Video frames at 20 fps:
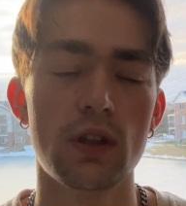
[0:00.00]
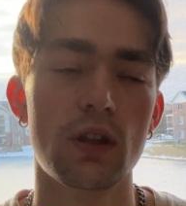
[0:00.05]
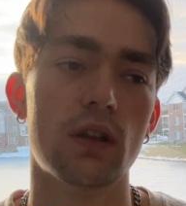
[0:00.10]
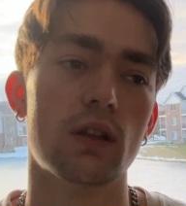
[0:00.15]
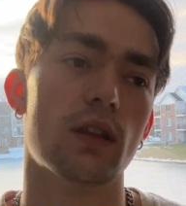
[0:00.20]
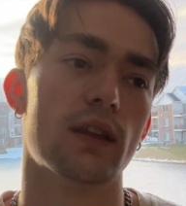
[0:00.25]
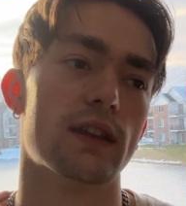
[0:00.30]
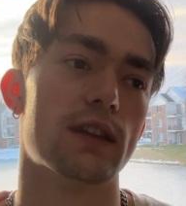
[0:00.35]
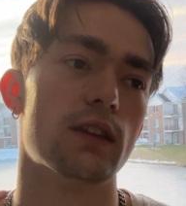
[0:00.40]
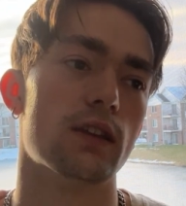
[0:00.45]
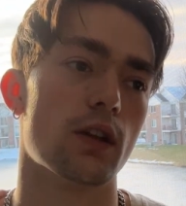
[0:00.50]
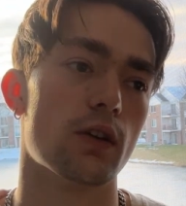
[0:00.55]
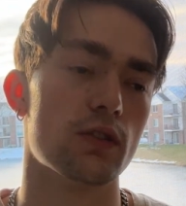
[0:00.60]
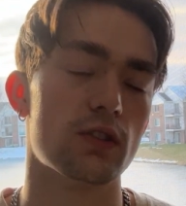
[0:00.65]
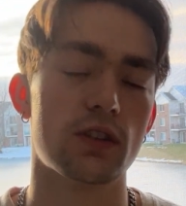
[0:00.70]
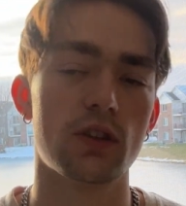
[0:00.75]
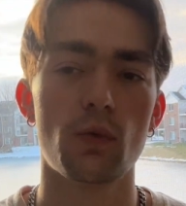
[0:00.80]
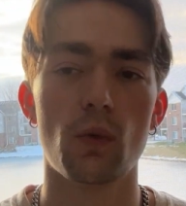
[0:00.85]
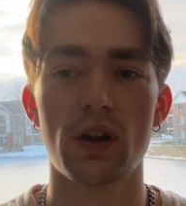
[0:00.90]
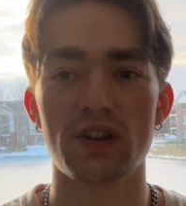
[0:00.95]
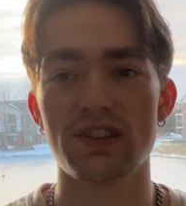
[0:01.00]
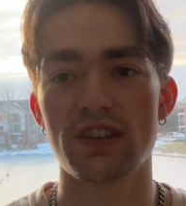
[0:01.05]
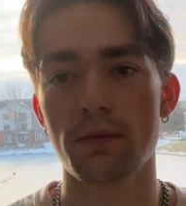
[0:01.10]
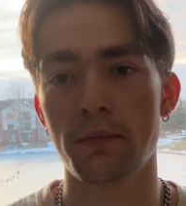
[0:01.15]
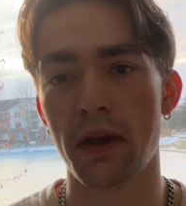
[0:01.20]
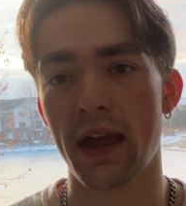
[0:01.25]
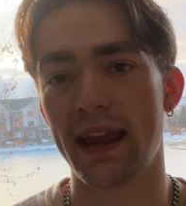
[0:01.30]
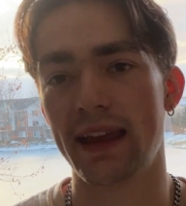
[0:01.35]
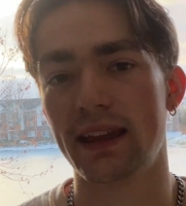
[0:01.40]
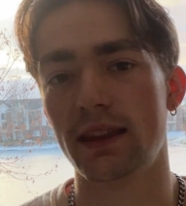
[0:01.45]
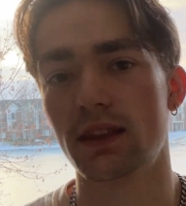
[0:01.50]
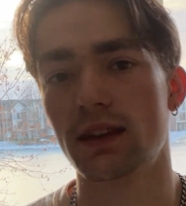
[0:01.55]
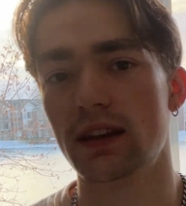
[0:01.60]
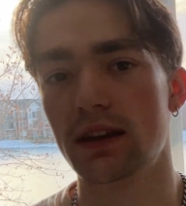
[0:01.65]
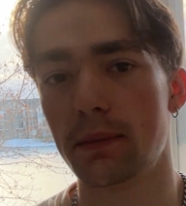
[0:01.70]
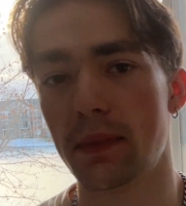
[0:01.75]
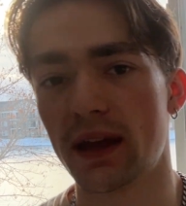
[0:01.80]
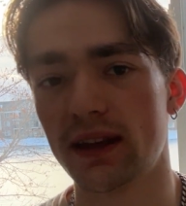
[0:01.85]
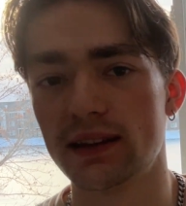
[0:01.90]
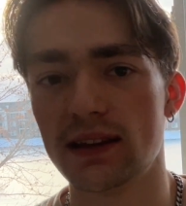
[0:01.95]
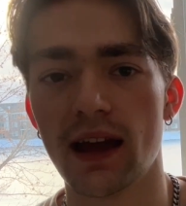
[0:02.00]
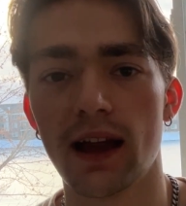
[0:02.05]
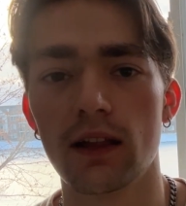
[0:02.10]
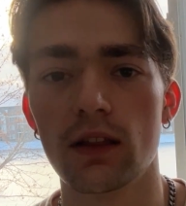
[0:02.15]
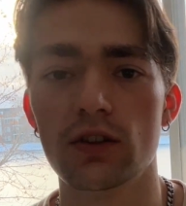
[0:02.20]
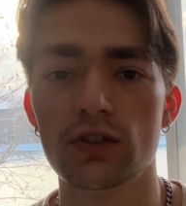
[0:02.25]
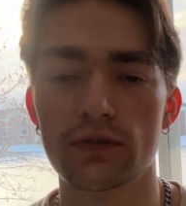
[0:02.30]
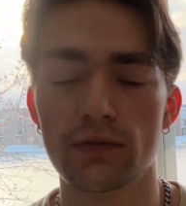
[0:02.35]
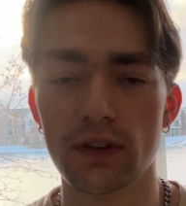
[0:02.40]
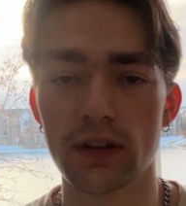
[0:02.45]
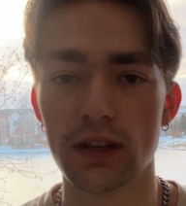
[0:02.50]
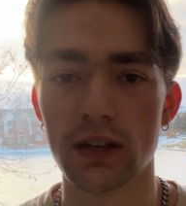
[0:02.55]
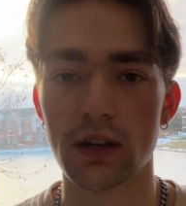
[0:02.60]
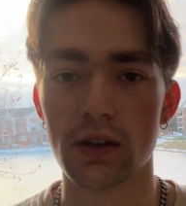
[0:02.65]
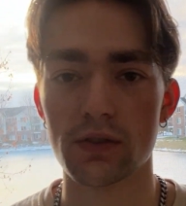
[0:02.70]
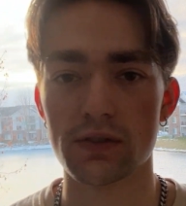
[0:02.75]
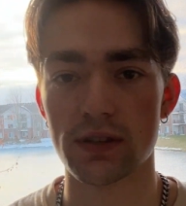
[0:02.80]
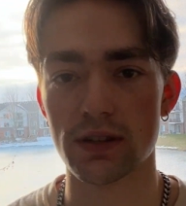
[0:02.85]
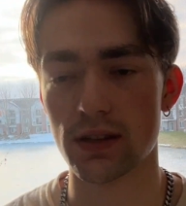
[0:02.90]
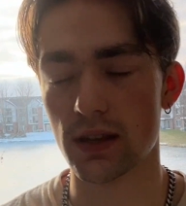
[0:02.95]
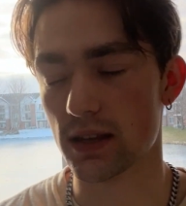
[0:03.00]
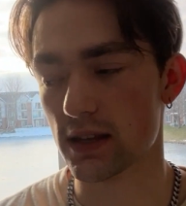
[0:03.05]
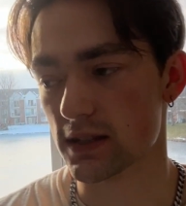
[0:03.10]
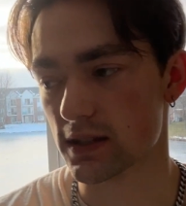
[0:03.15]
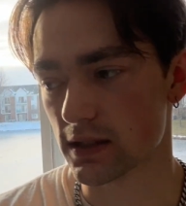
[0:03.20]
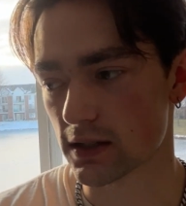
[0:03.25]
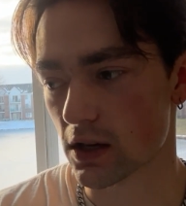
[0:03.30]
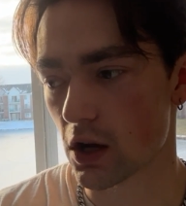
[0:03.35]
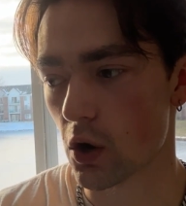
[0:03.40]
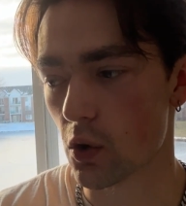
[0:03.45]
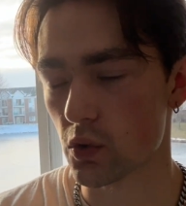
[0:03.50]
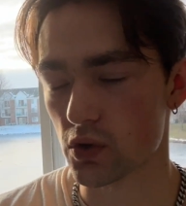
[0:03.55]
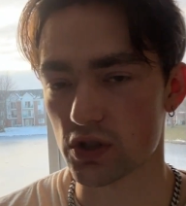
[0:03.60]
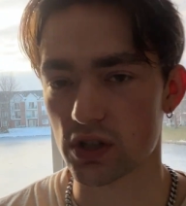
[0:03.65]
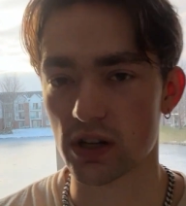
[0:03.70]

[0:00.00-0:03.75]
Like, you know, you can watch some of Anthony Mantello's videos. His coach,